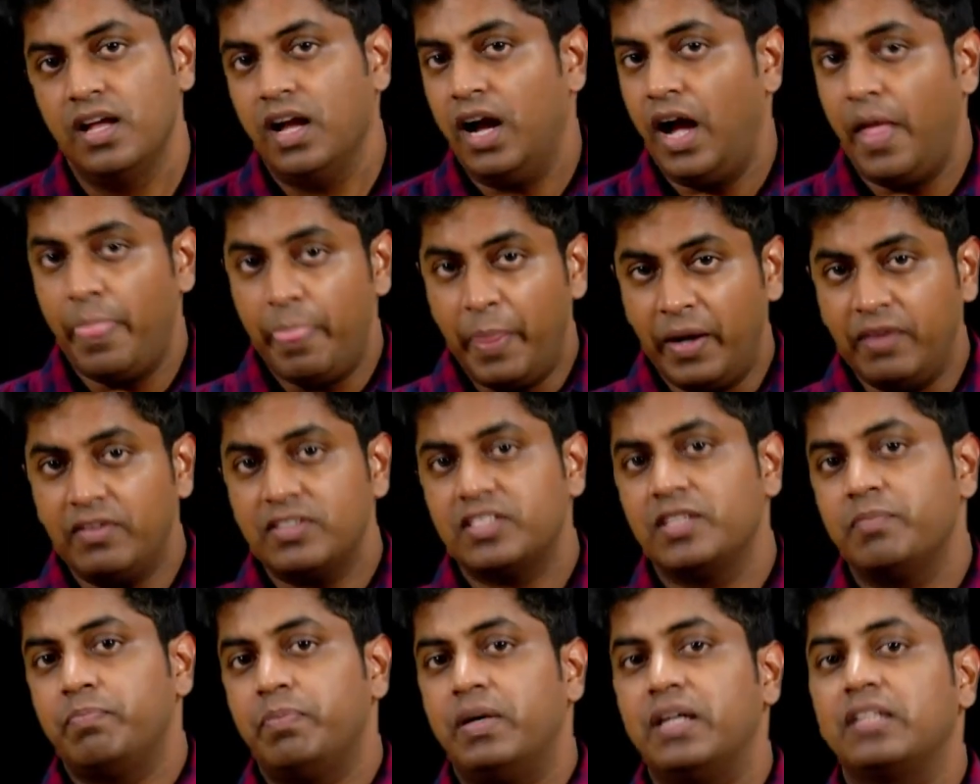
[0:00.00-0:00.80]
and that was
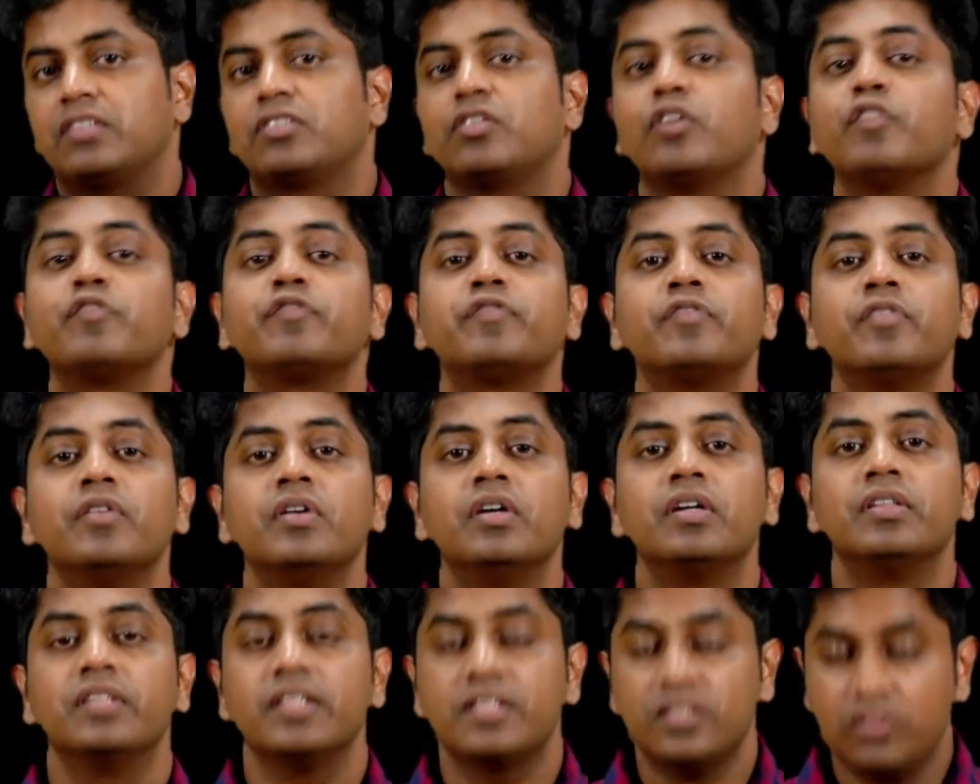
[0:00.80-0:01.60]
the birth of
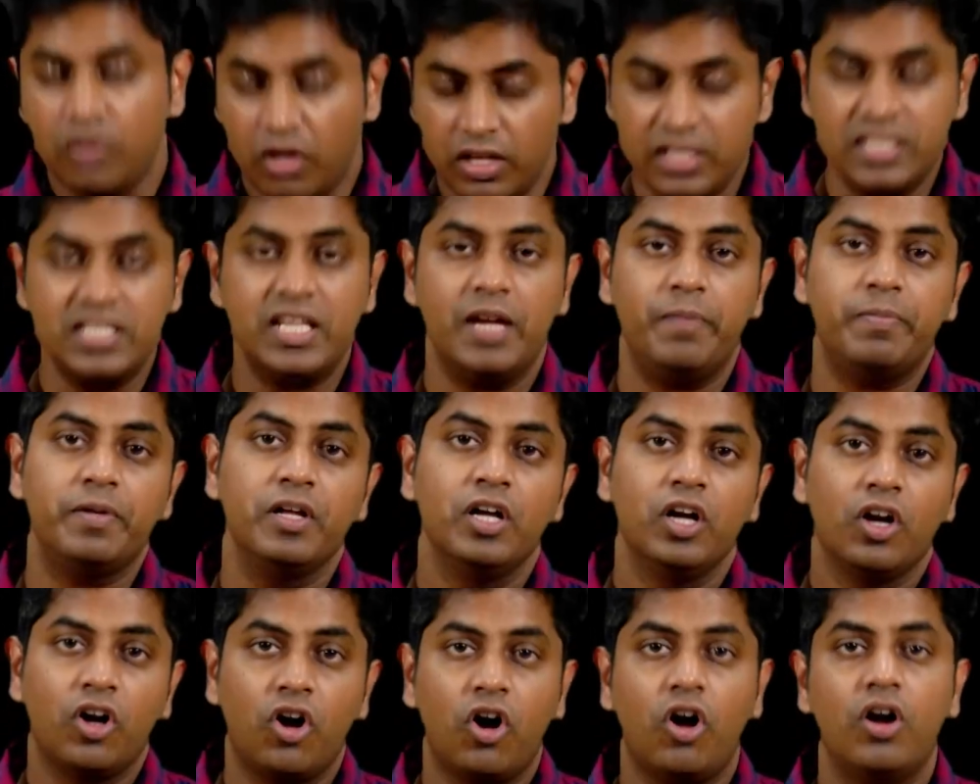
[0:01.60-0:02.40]
this concept
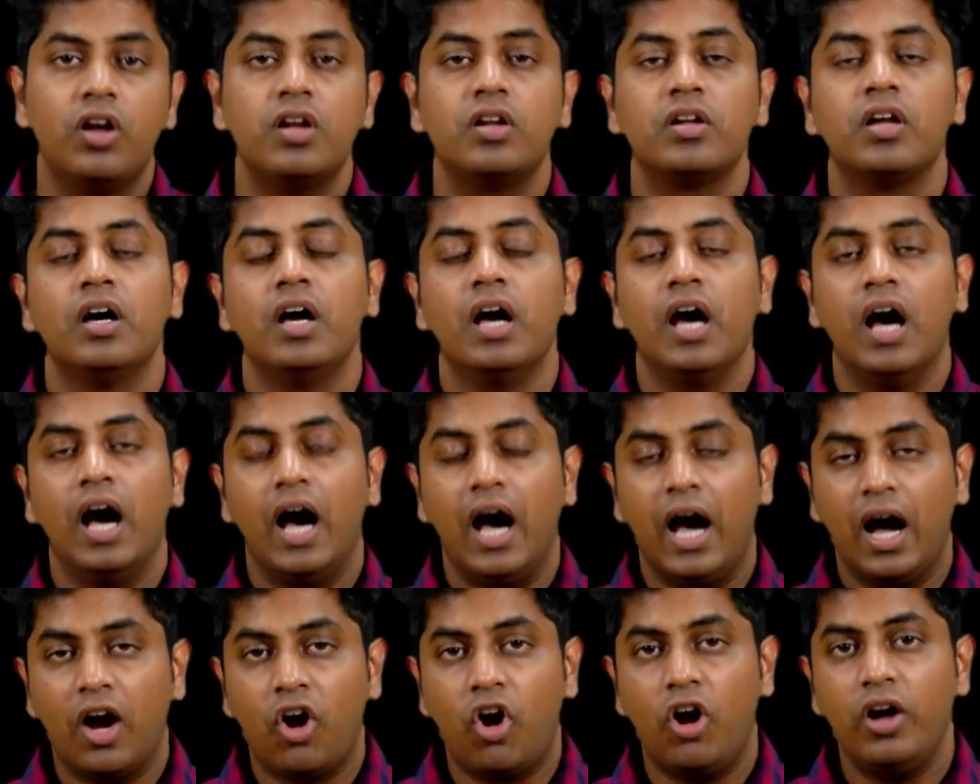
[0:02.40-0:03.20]
called
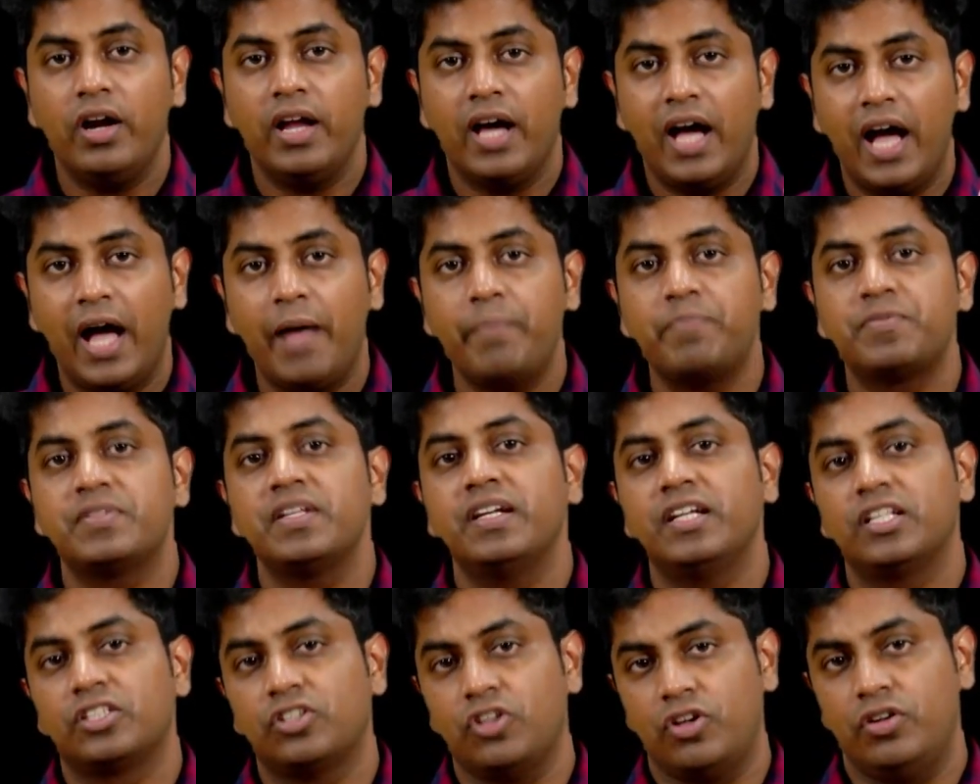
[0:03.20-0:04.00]
hubs
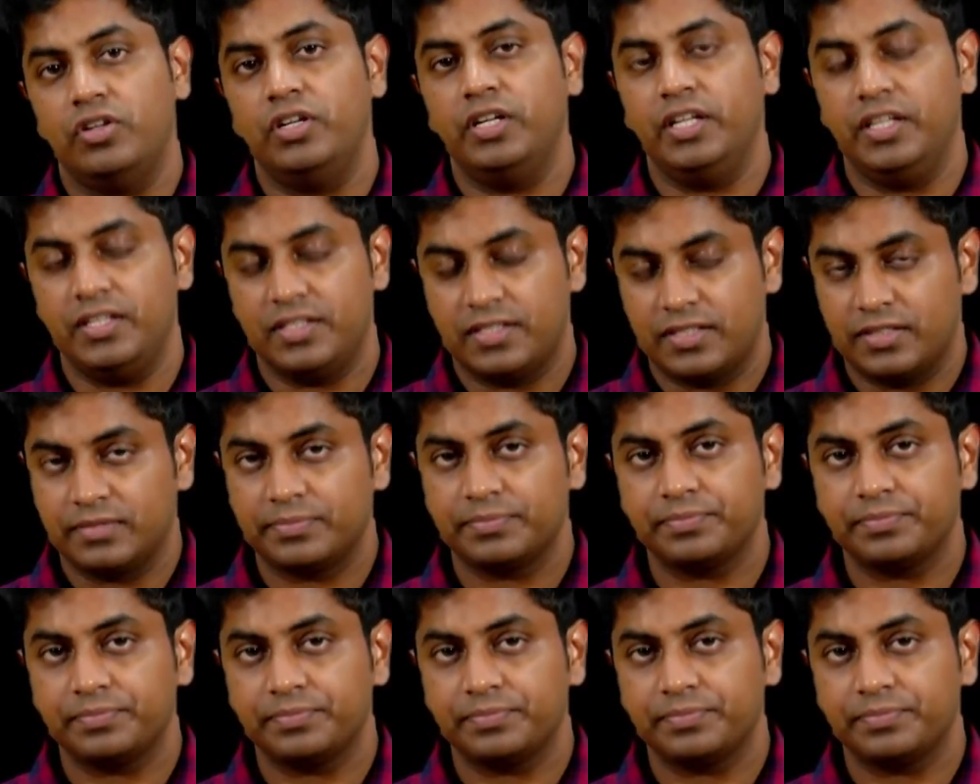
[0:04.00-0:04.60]
and authorities.